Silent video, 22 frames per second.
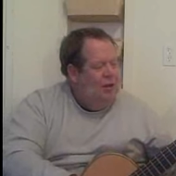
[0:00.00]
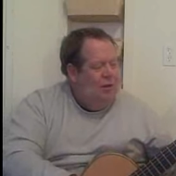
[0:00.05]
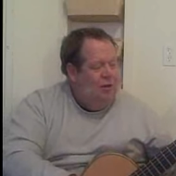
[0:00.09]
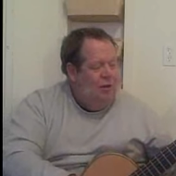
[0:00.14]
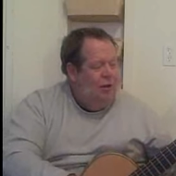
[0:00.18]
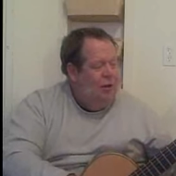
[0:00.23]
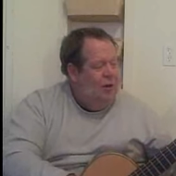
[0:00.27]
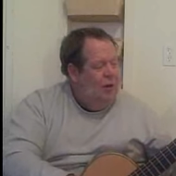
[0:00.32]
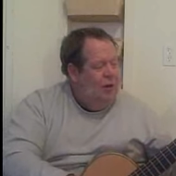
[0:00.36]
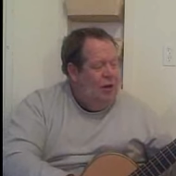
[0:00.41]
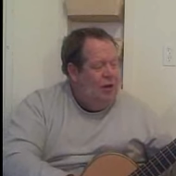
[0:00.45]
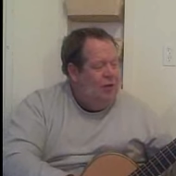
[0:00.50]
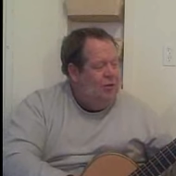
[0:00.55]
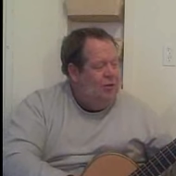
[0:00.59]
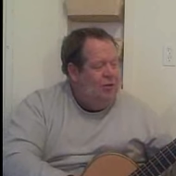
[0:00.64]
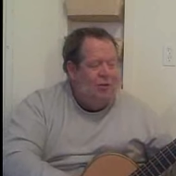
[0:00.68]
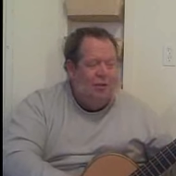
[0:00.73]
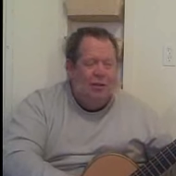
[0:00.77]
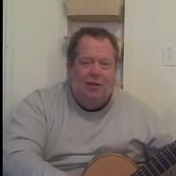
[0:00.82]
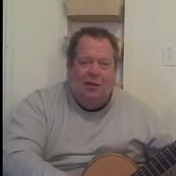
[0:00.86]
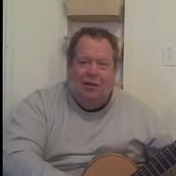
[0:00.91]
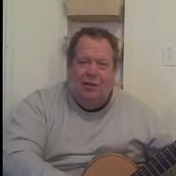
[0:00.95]
There are
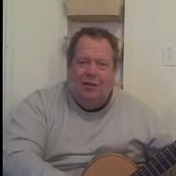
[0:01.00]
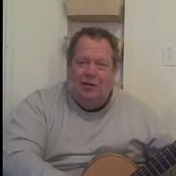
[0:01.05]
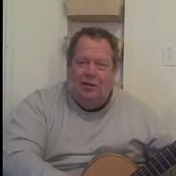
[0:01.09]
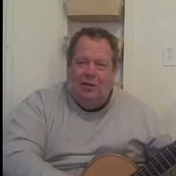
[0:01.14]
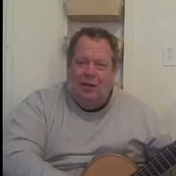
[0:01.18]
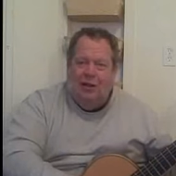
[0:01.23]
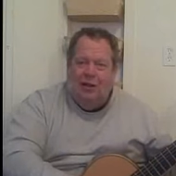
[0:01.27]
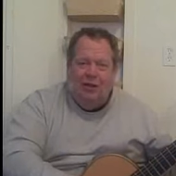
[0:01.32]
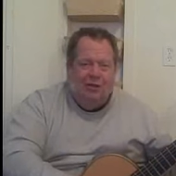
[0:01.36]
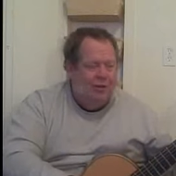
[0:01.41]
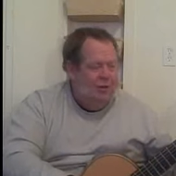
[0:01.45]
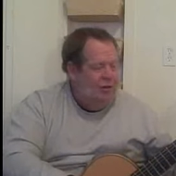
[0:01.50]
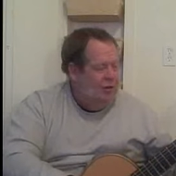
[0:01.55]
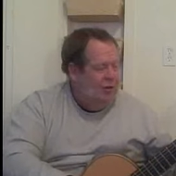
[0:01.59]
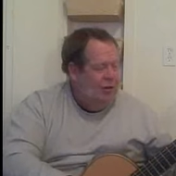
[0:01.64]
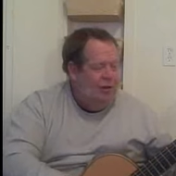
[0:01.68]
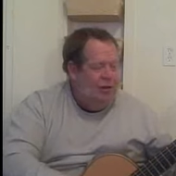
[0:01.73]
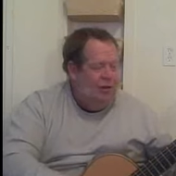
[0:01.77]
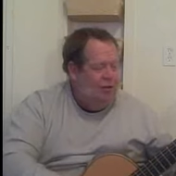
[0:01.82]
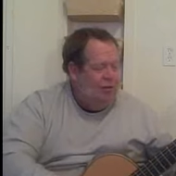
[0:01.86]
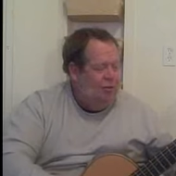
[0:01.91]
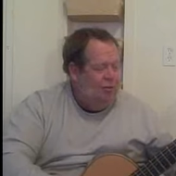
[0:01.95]
hundreds of these scales, as
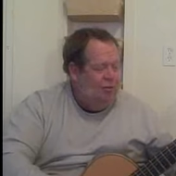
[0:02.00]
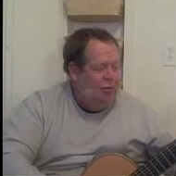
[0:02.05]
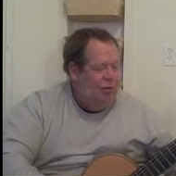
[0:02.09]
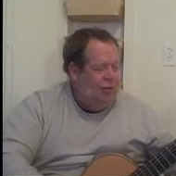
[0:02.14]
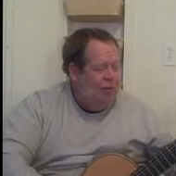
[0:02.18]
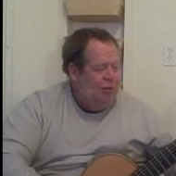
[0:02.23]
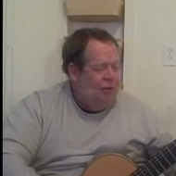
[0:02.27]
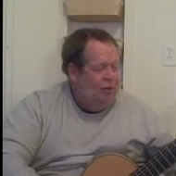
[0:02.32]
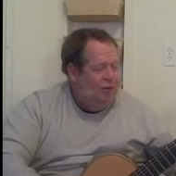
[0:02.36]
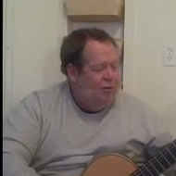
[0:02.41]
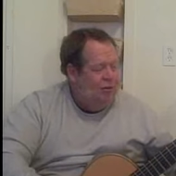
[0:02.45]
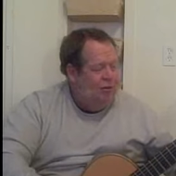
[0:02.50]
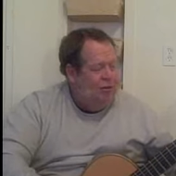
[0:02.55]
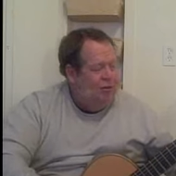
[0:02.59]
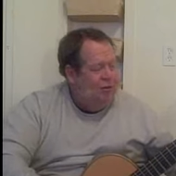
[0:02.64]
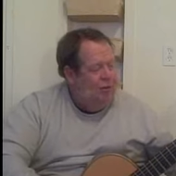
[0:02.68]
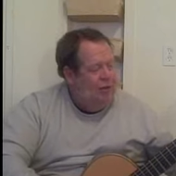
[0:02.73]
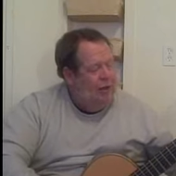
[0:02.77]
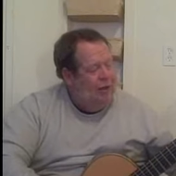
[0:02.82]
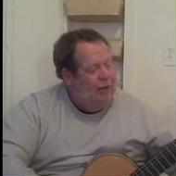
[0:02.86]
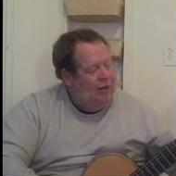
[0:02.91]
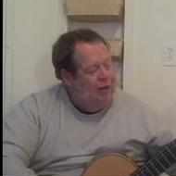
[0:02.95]
long as you're playing notes
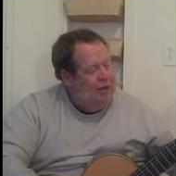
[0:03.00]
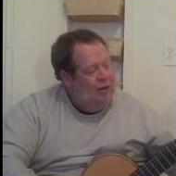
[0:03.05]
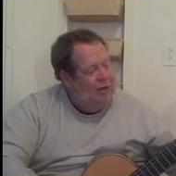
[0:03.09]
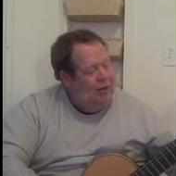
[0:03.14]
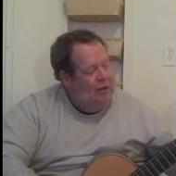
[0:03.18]
like